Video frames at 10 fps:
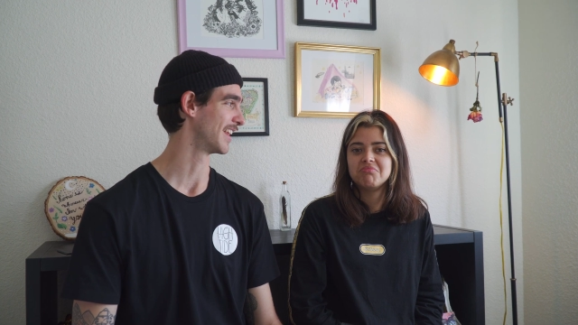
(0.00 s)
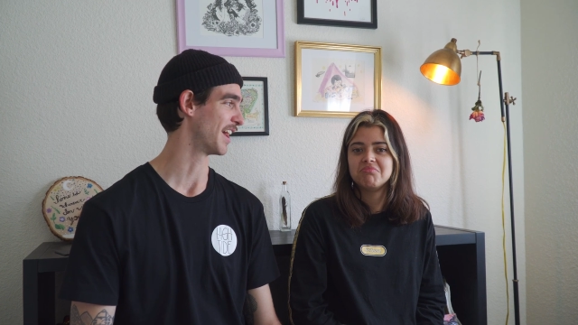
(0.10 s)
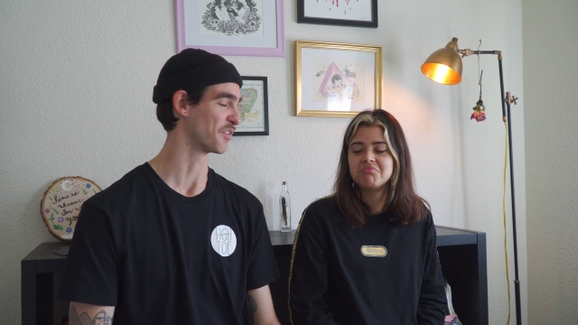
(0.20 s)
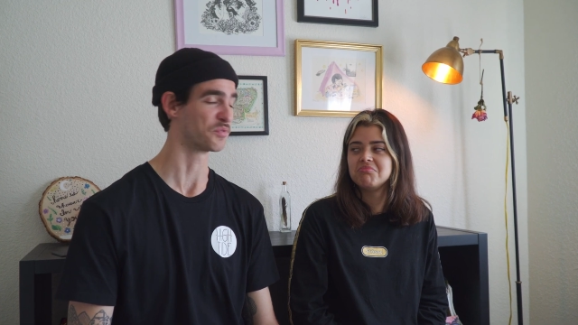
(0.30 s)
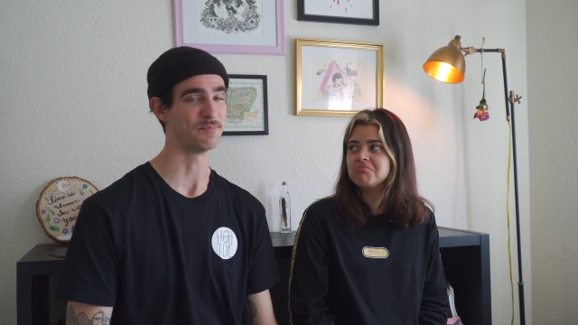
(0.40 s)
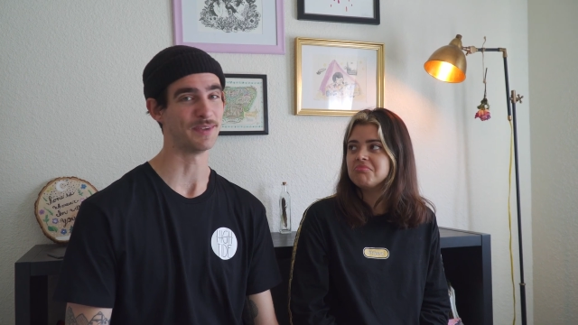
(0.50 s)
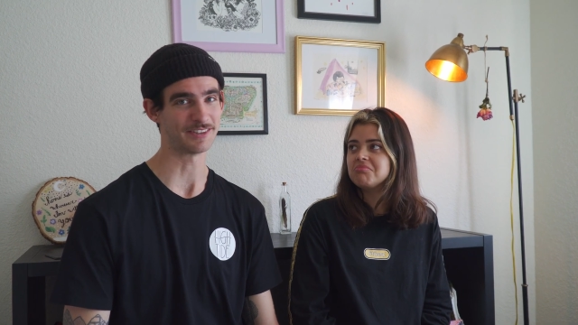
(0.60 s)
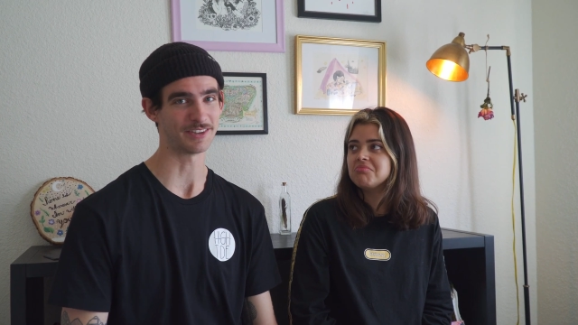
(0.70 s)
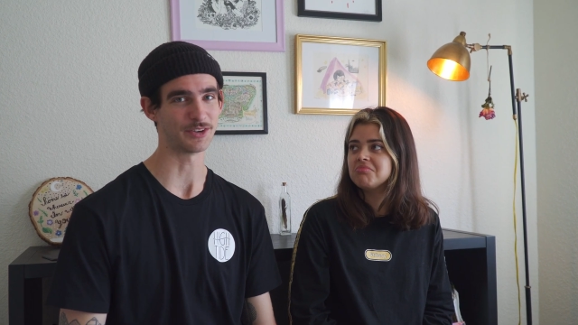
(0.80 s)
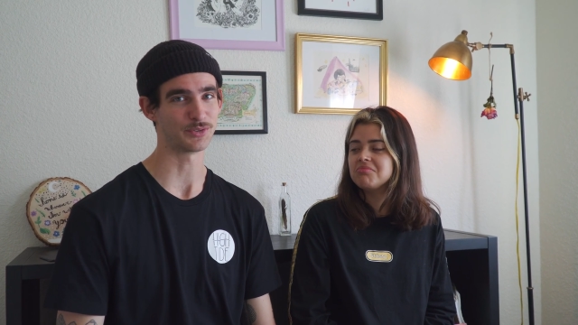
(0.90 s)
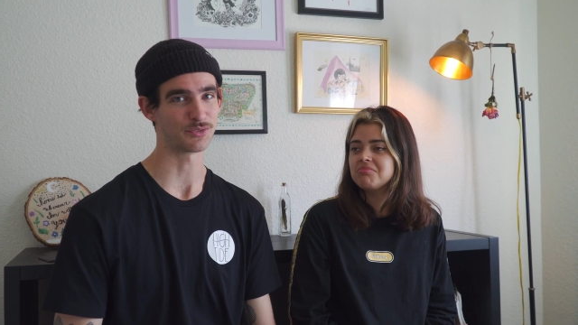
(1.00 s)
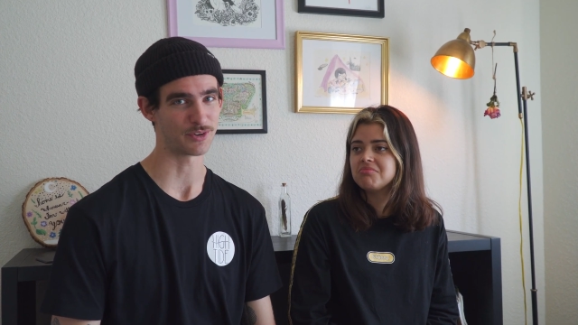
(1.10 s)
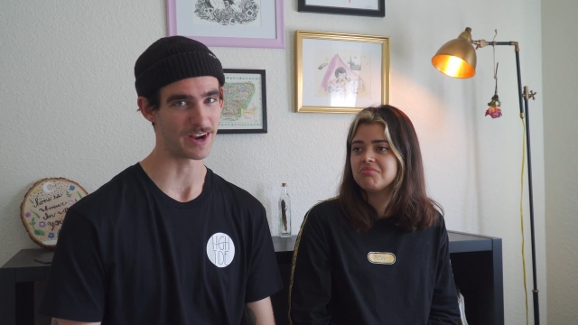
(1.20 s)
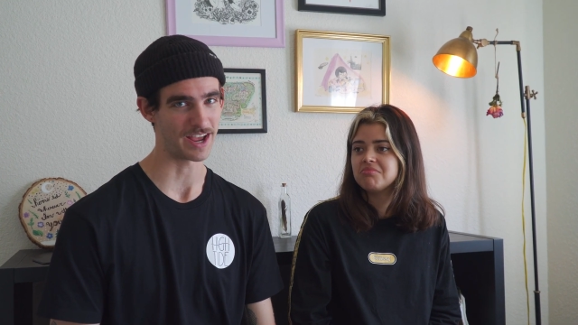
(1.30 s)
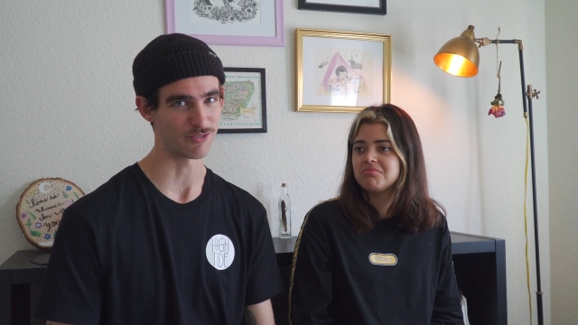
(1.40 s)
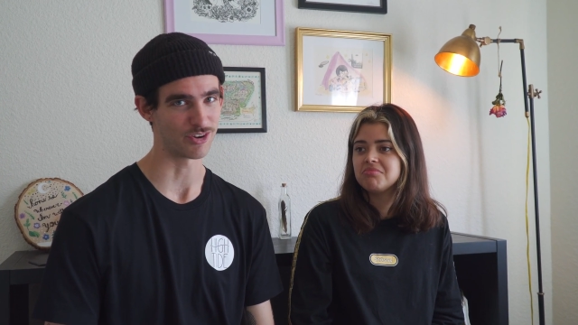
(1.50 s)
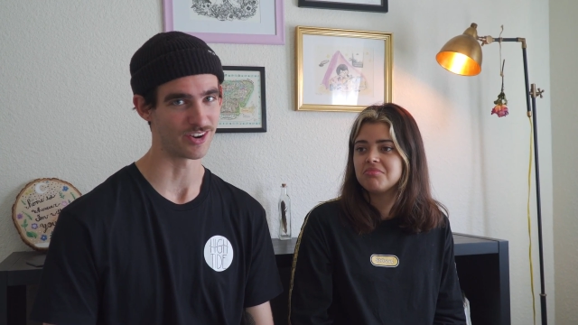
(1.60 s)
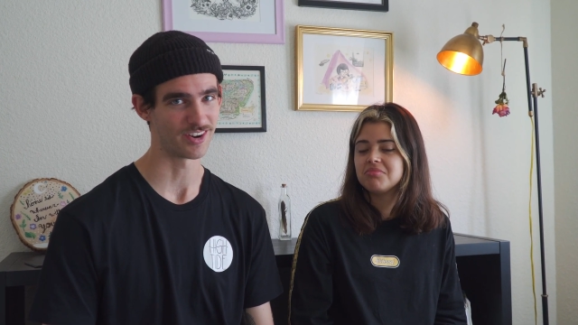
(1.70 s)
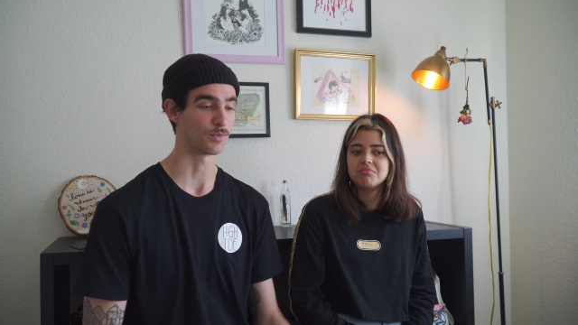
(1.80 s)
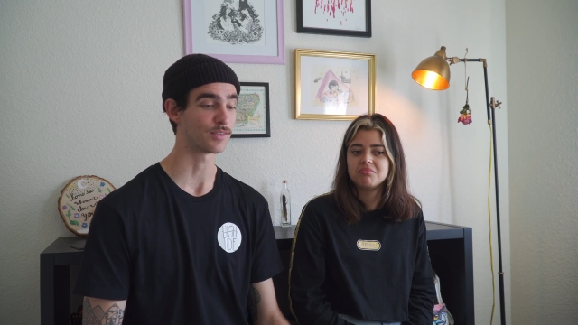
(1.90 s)
Speaker 1: and I will miss those
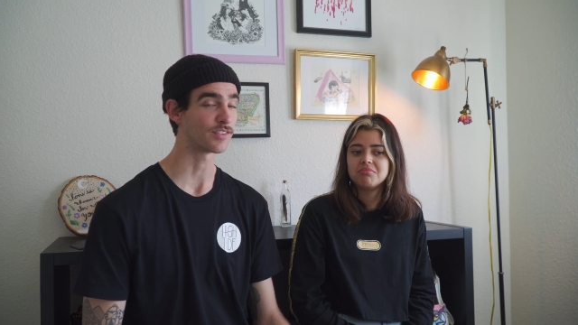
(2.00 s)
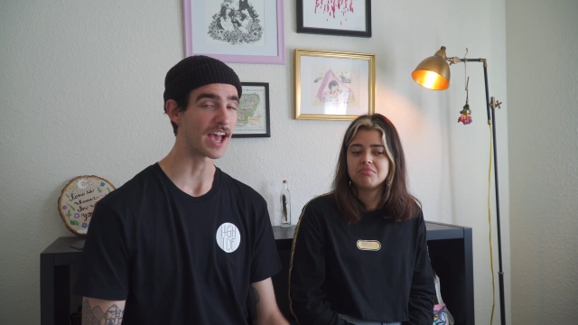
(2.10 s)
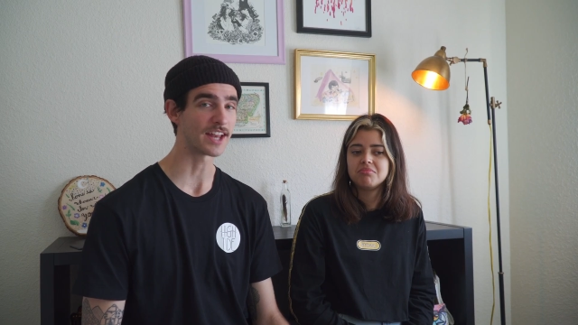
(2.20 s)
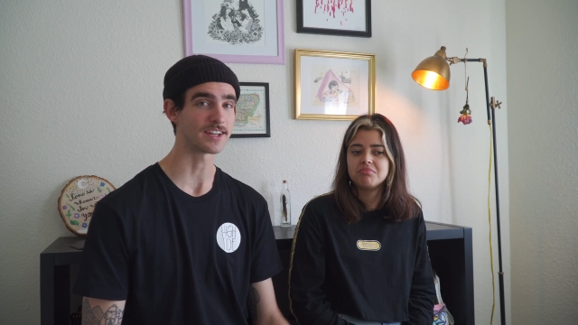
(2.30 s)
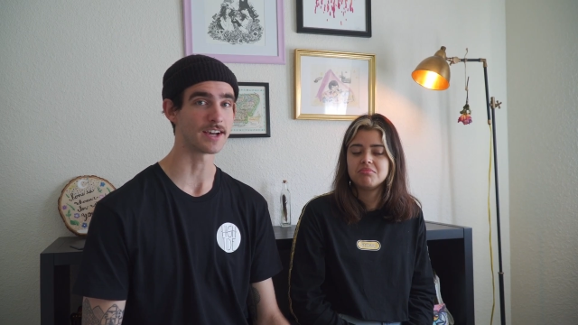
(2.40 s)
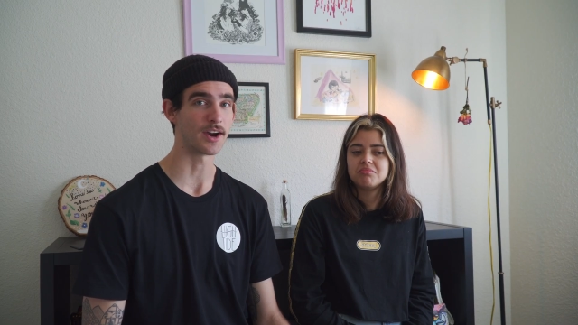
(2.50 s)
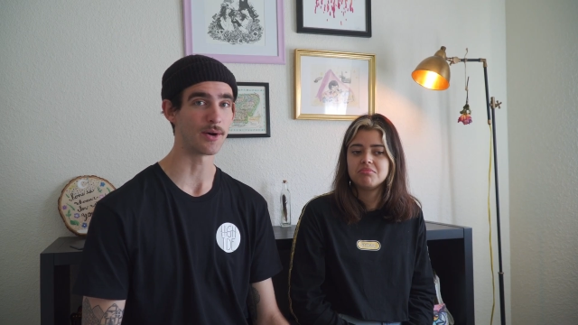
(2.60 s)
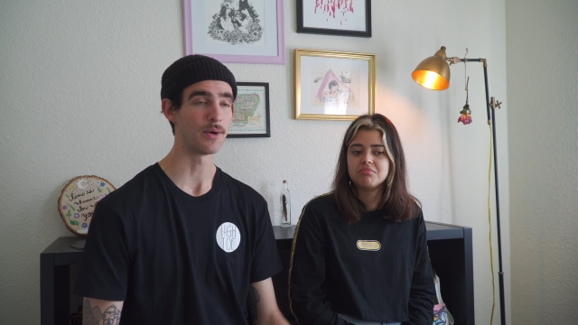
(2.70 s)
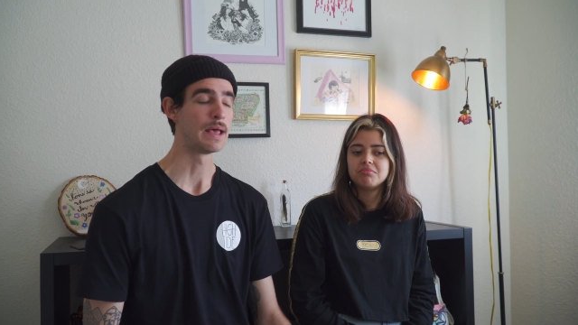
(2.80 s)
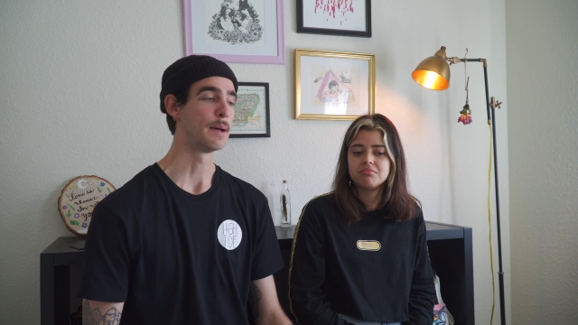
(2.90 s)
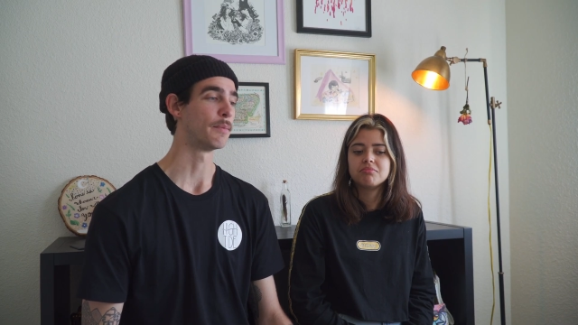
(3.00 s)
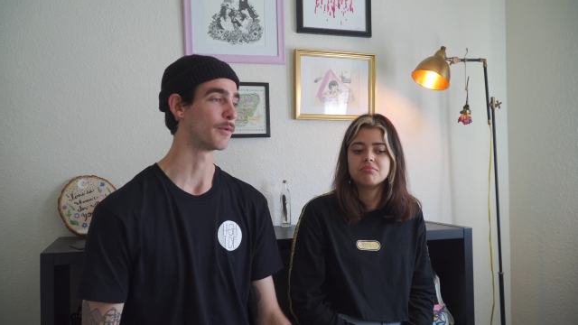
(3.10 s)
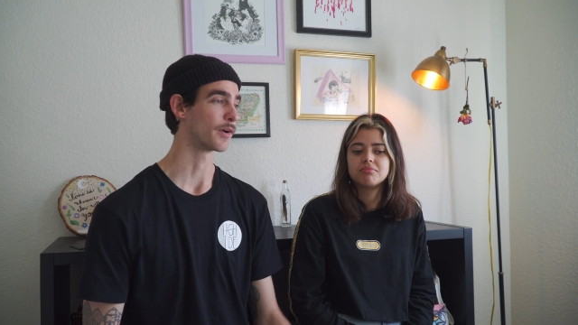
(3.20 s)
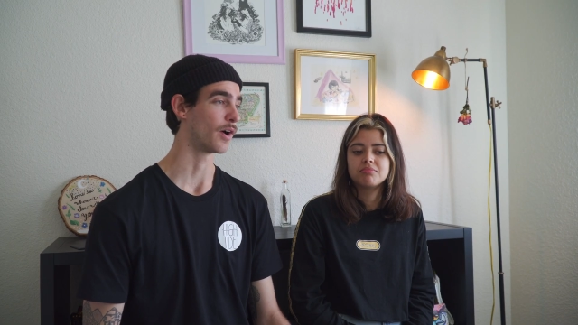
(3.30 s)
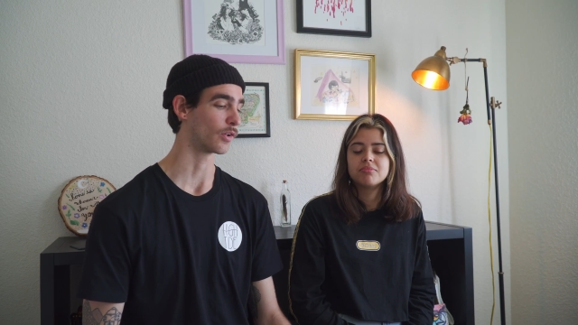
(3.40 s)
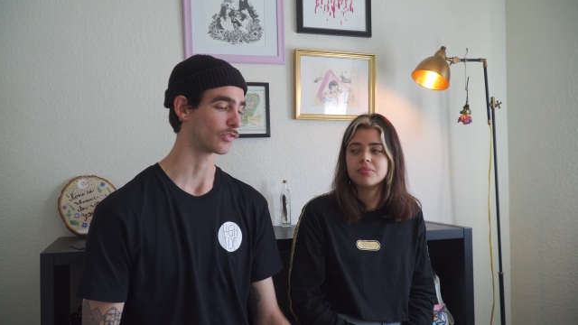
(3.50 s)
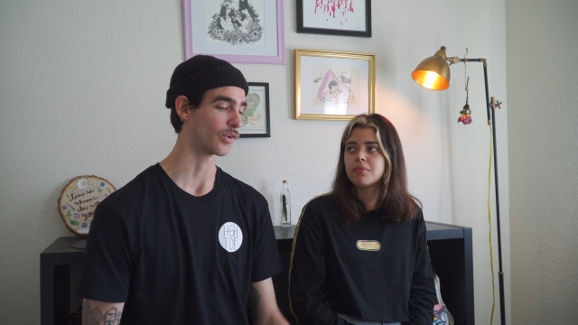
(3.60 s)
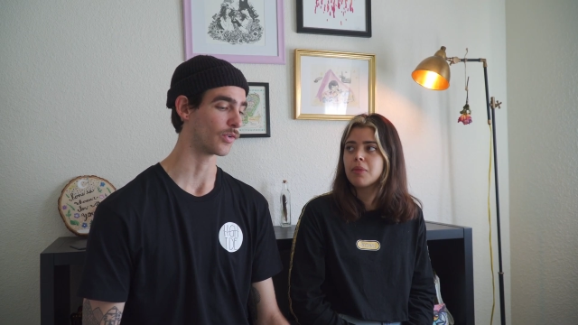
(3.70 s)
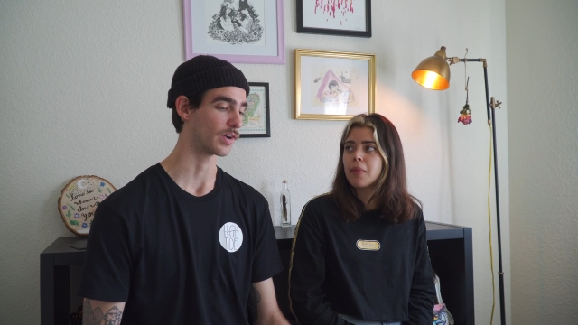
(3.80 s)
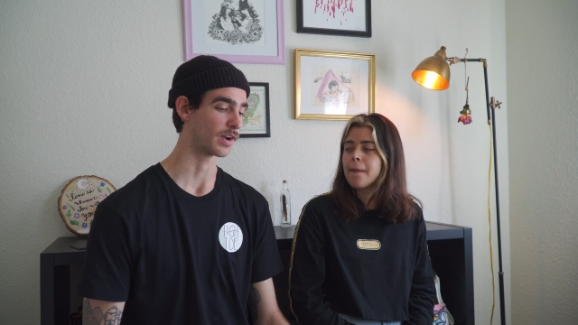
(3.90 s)
forever. We're sad to go, but we're
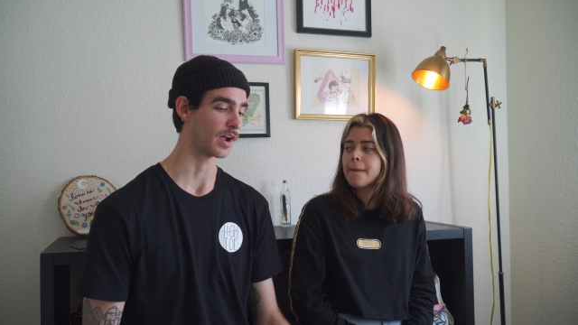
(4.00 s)
also